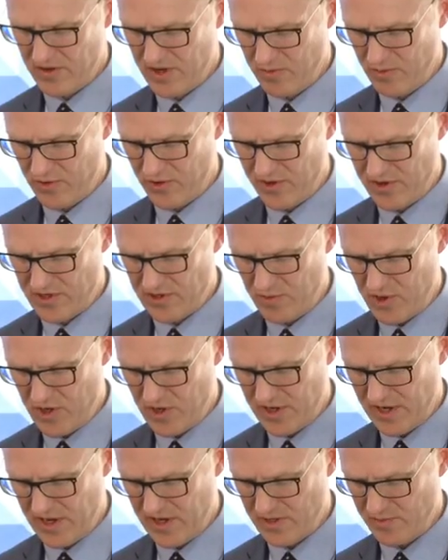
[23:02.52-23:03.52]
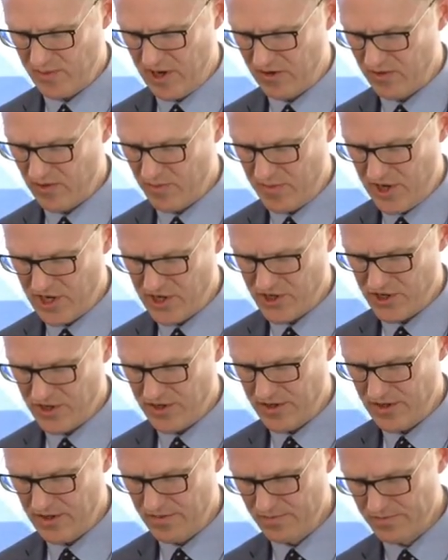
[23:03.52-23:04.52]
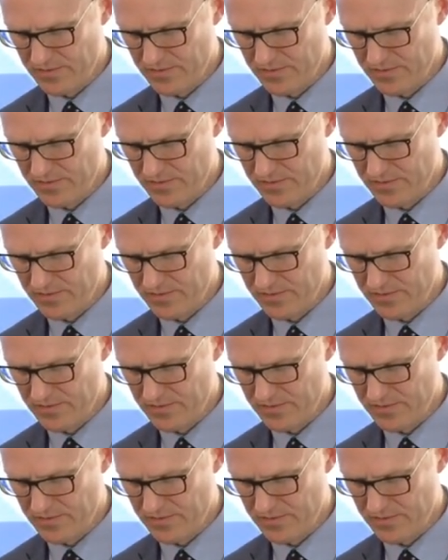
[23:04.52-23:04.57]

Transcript: come through to market, as Malcolm mentioned.